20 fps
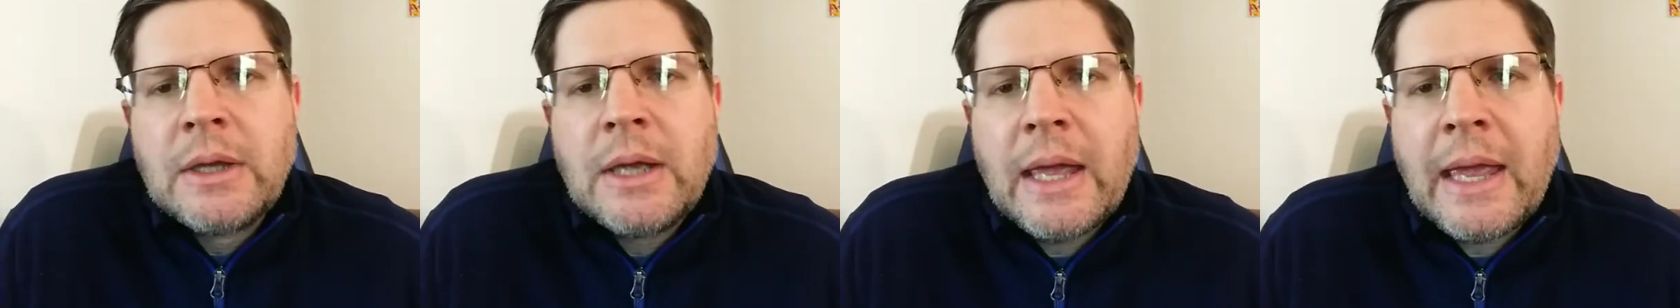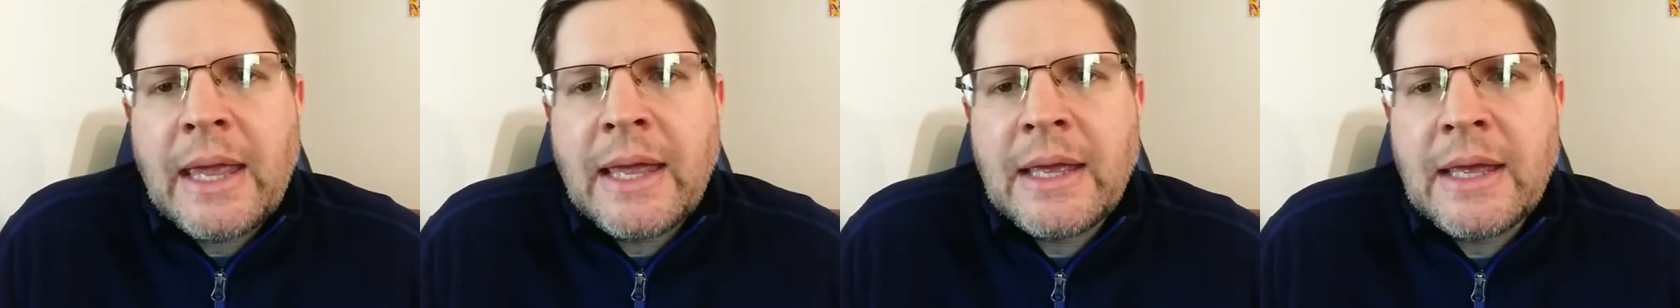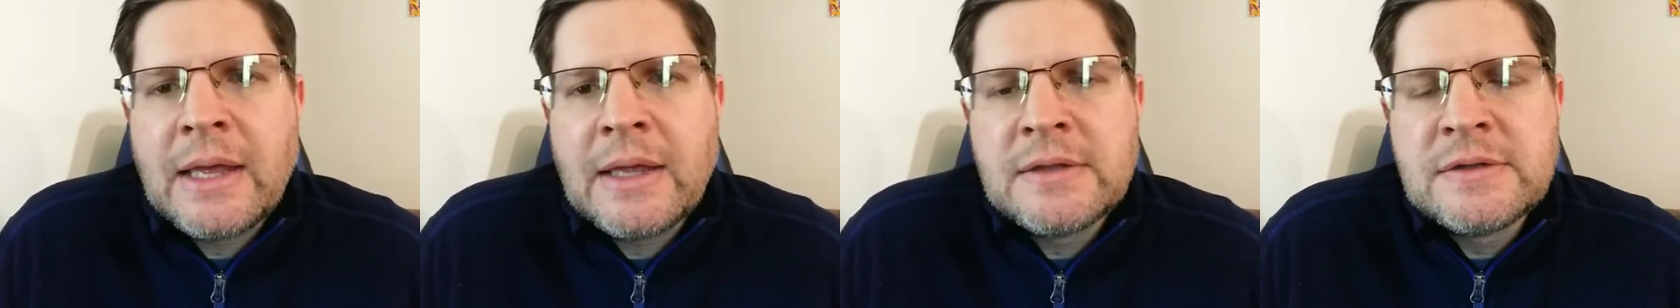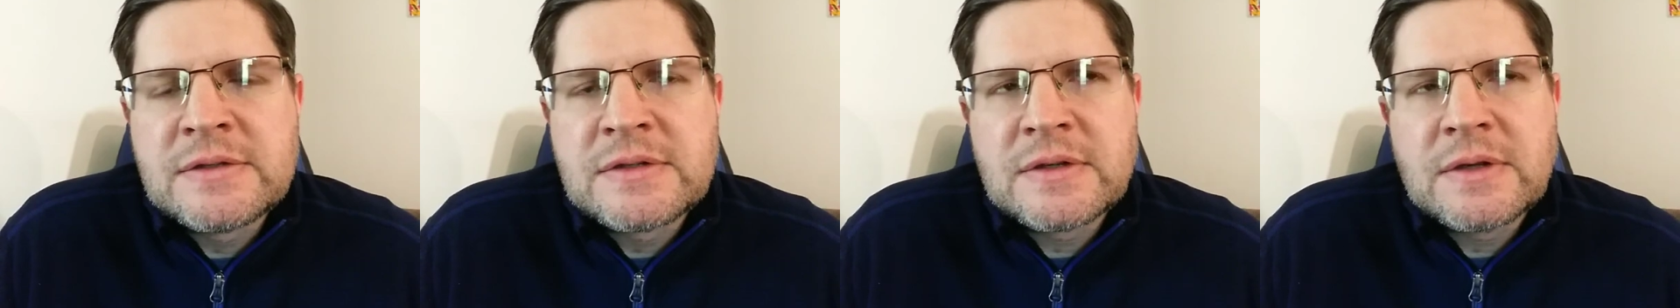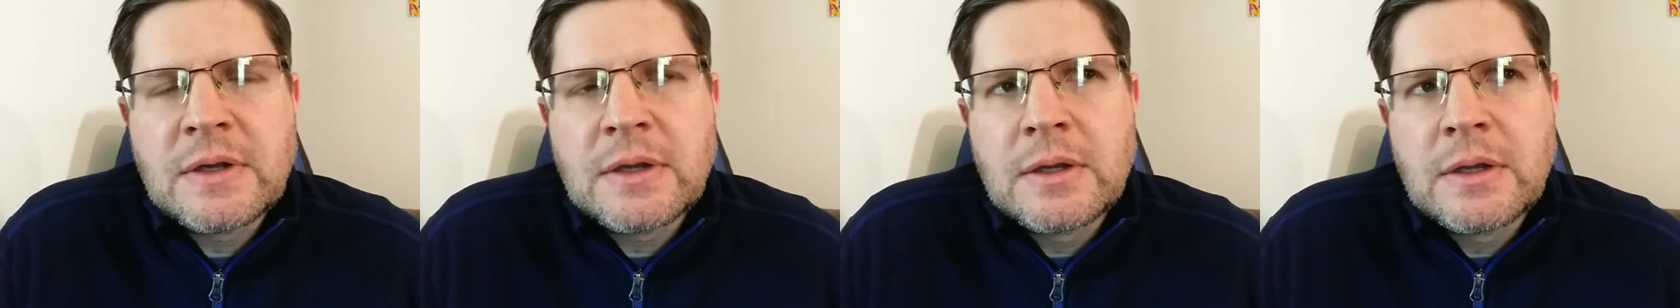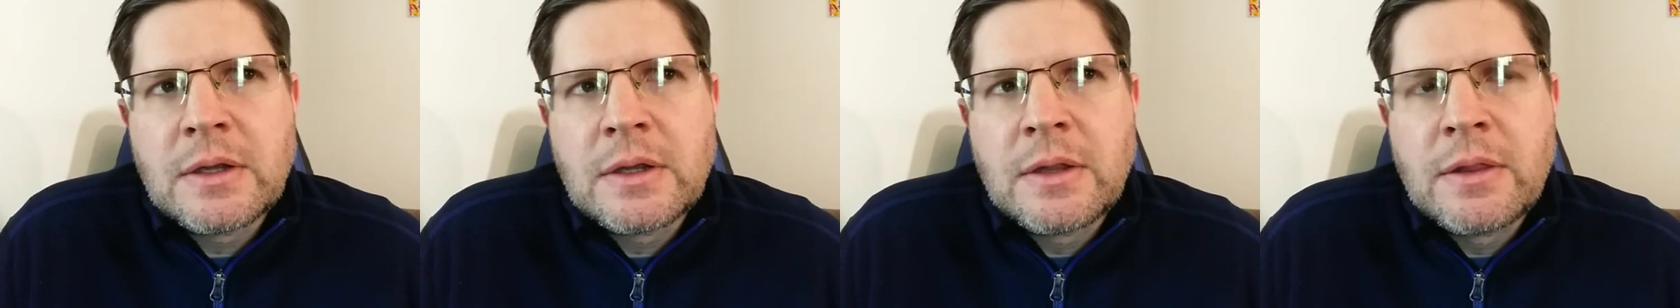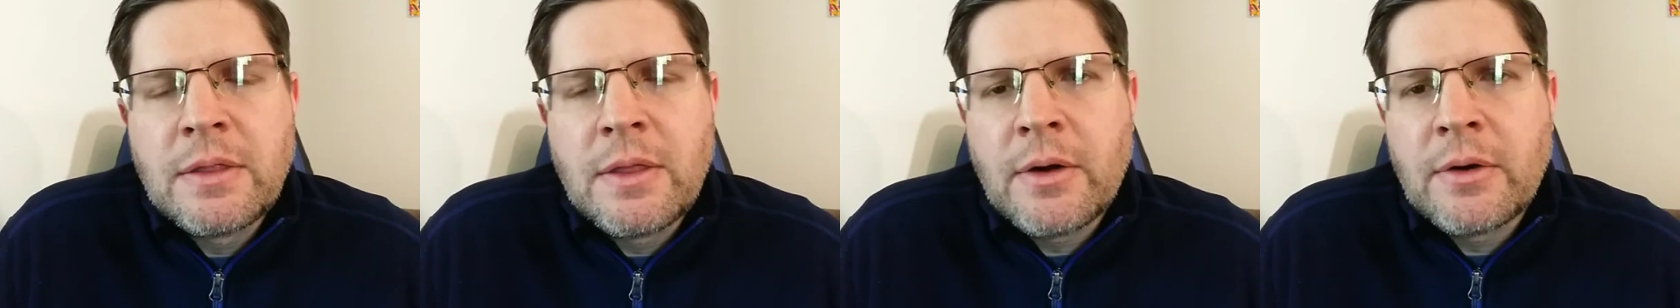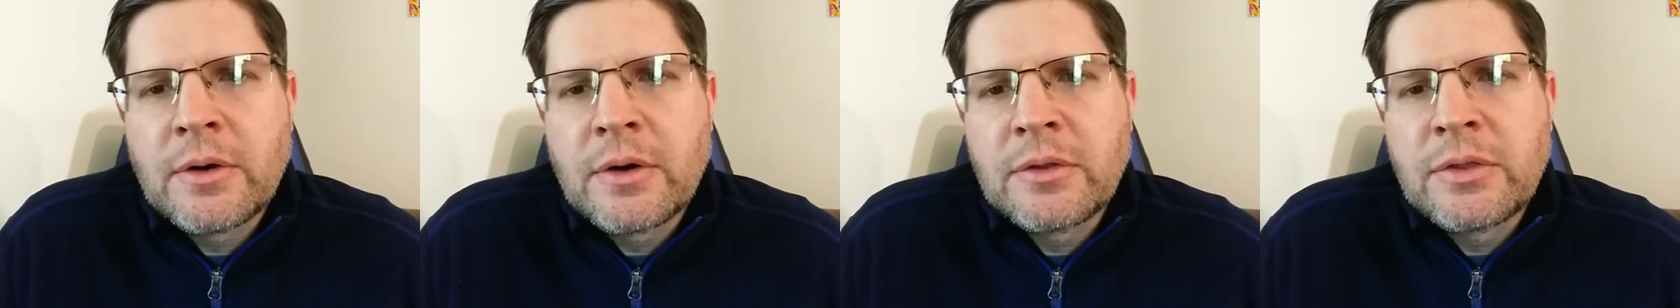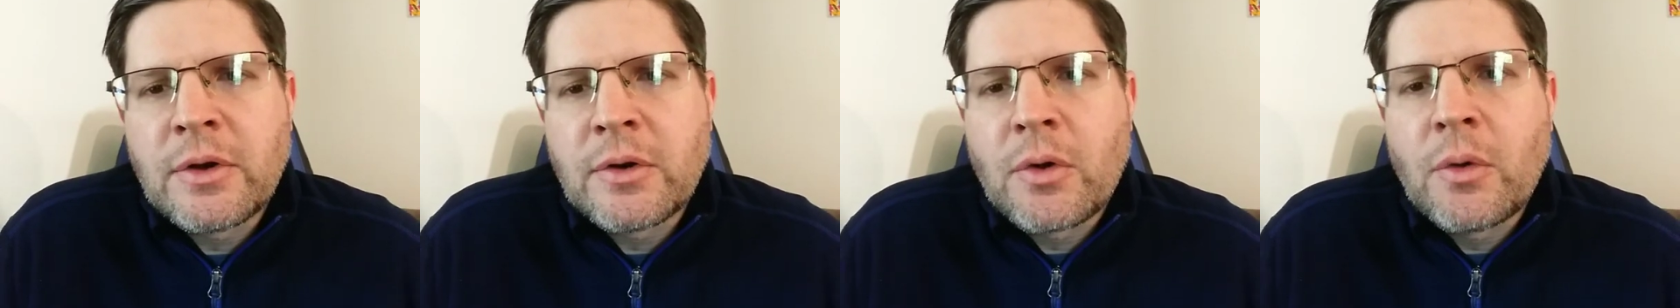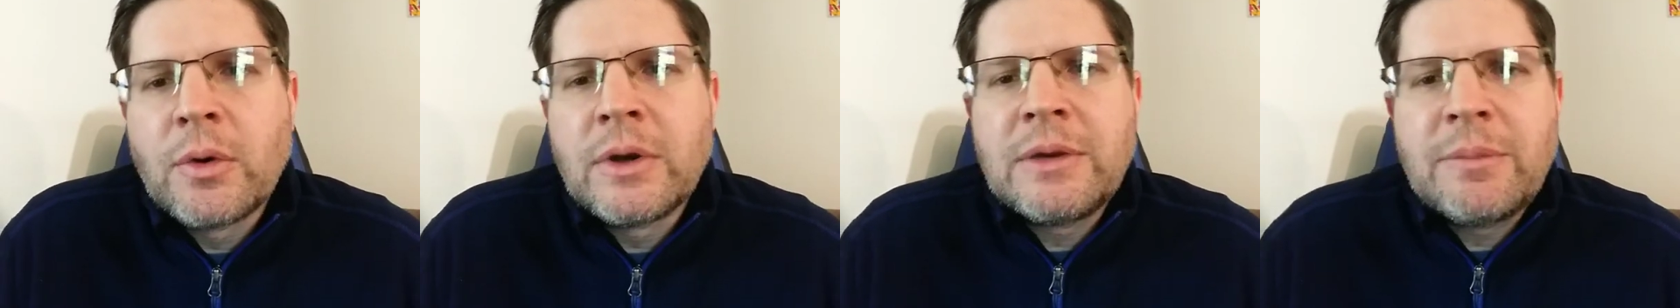And they're
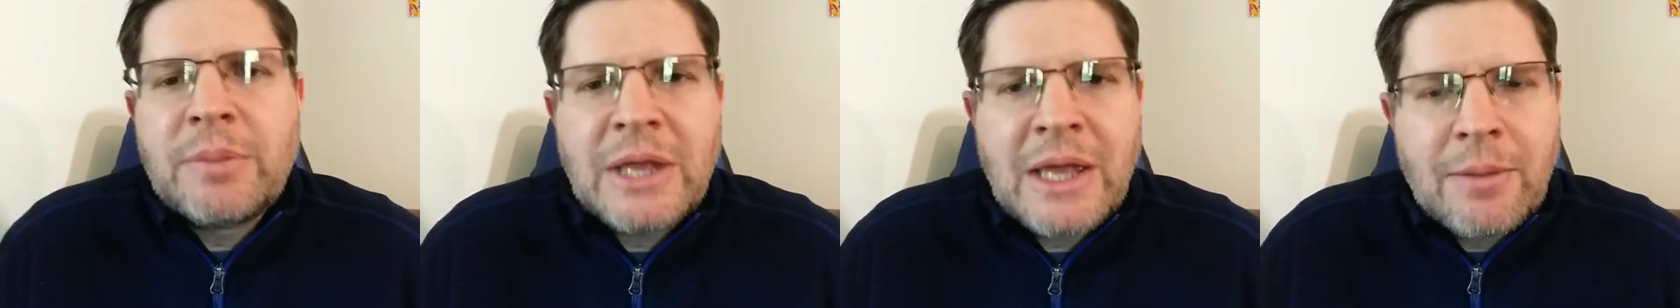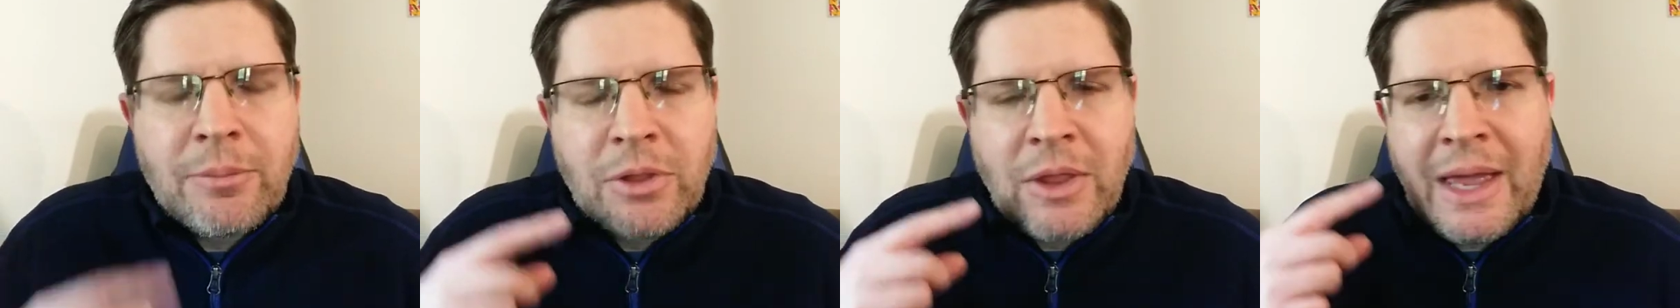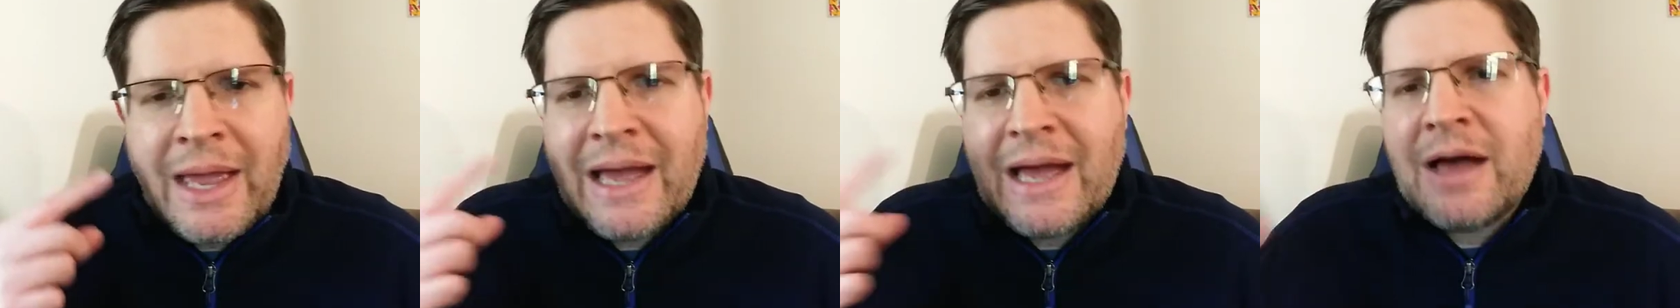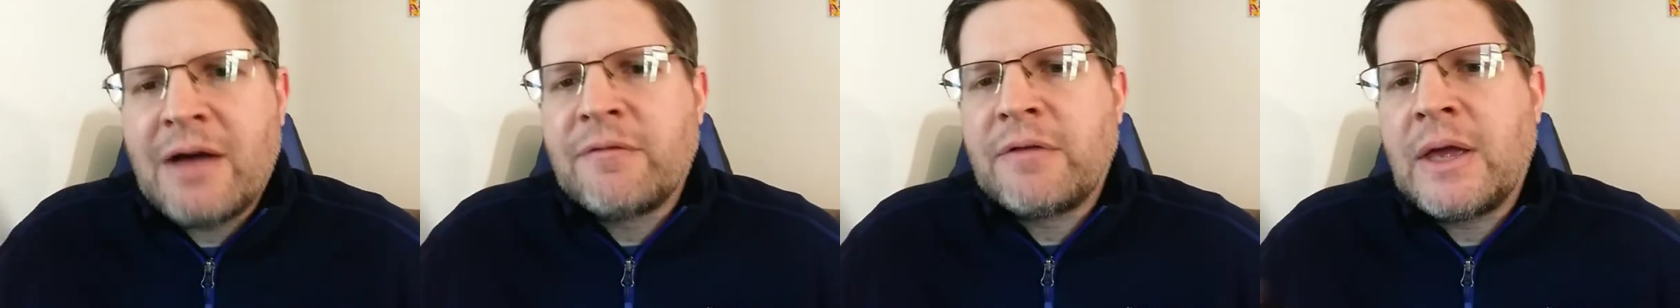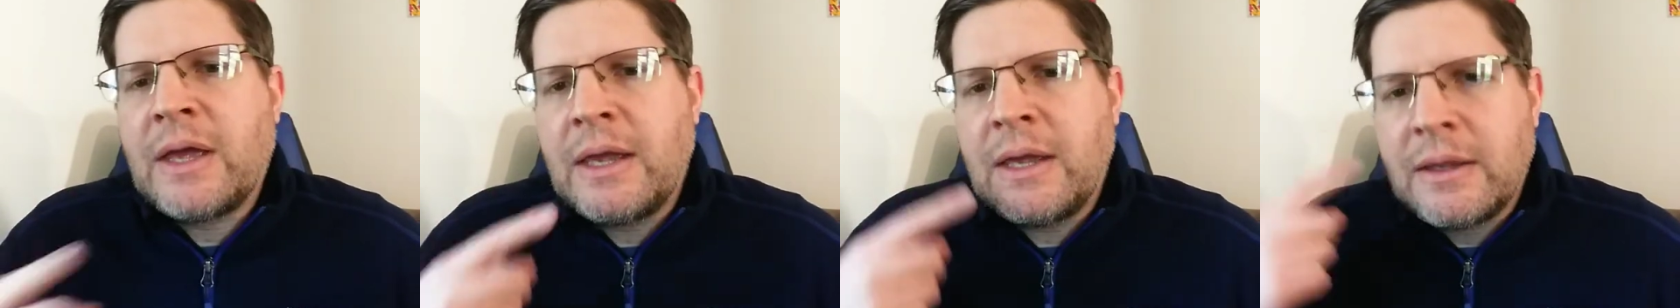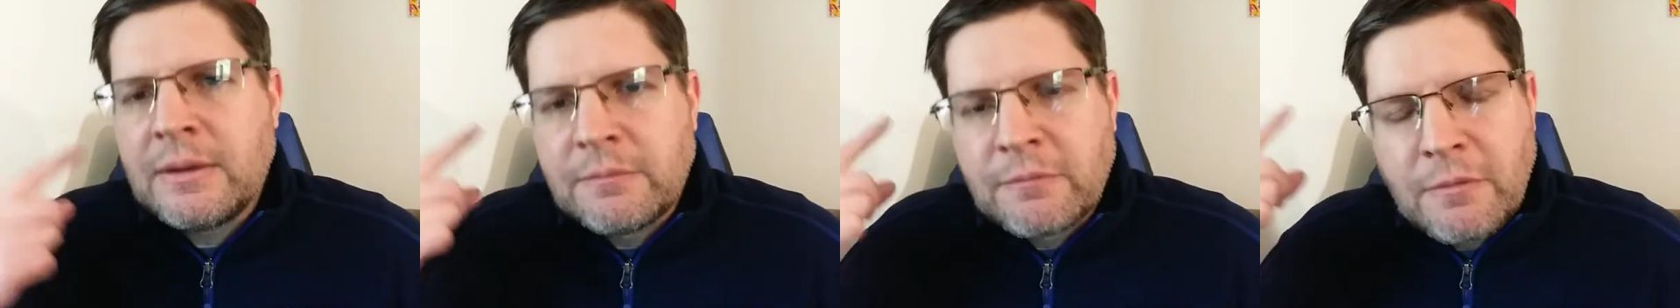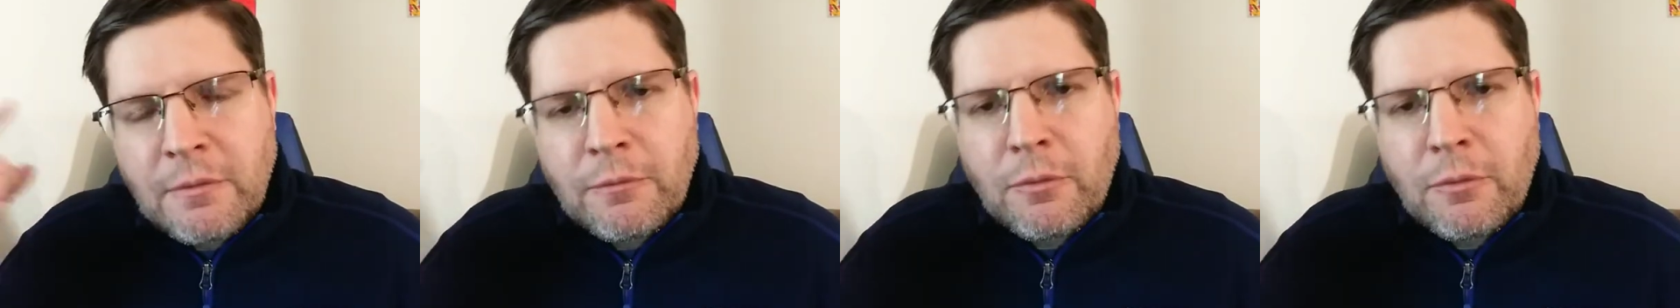going to be able to have a